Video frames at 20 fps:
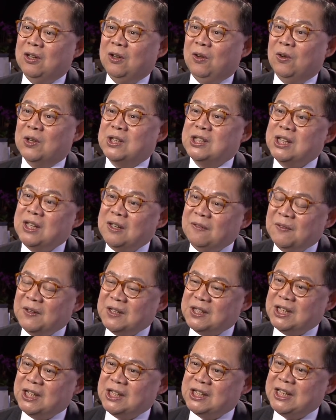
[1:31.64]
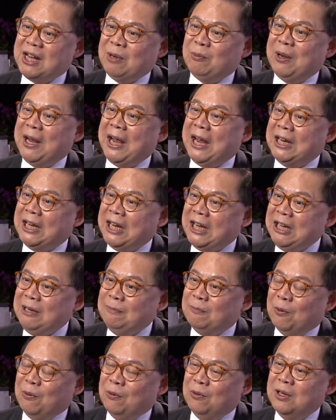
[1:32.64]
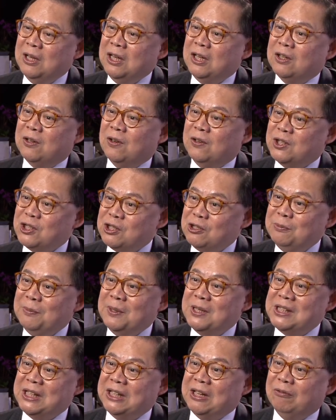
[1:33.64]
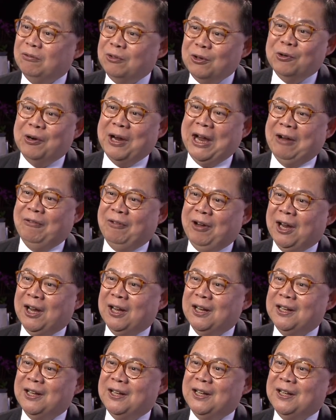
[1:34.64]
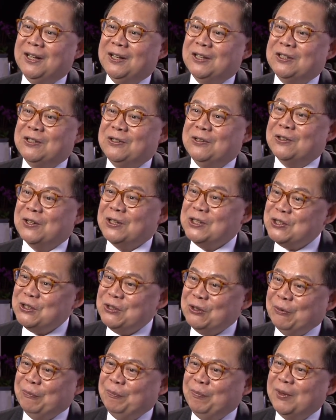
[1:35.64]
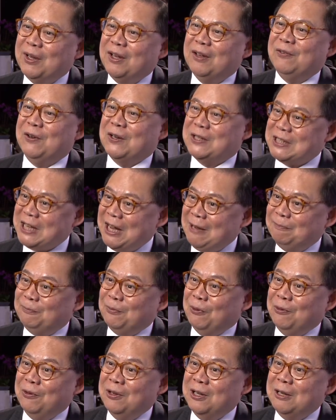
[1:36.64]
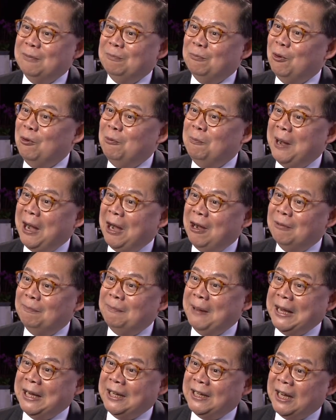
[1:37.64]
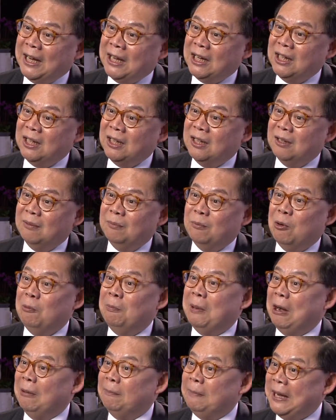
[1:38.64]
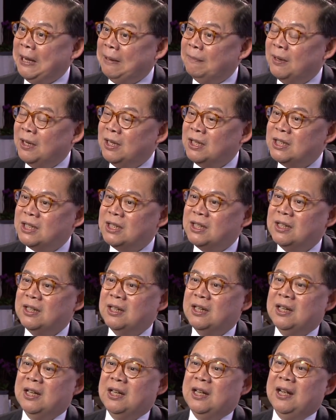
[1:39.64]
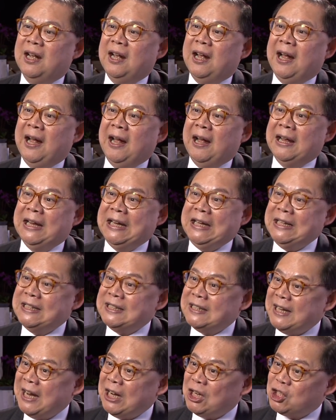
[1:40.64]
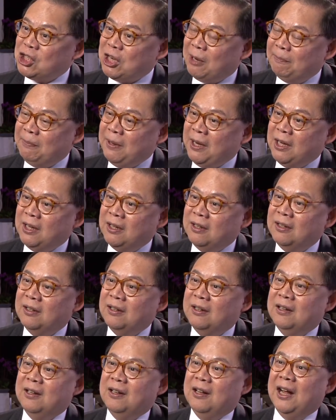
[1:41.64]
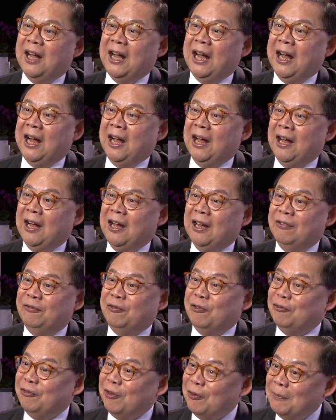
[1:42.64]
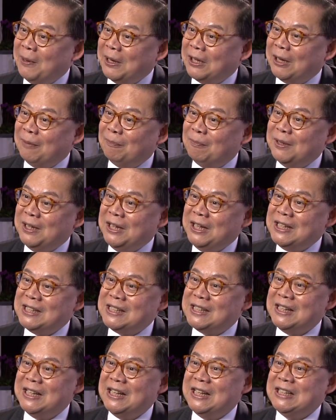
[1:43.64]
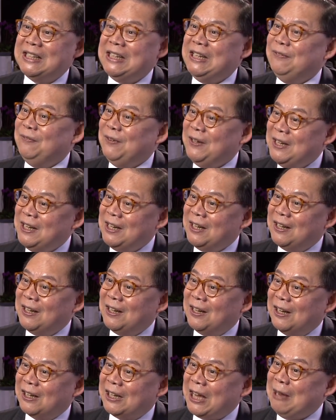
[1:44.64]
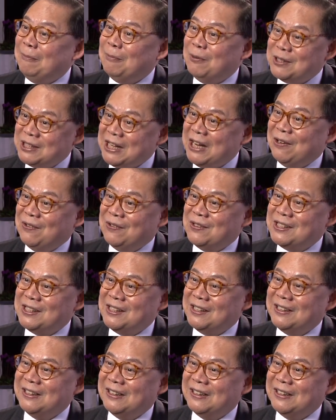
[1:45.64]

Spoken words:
or services that will enable consumers in the rural area to consume. For example, mobile banking, mobile payment, internet shopping, fulfillment companies, TV, cable sales.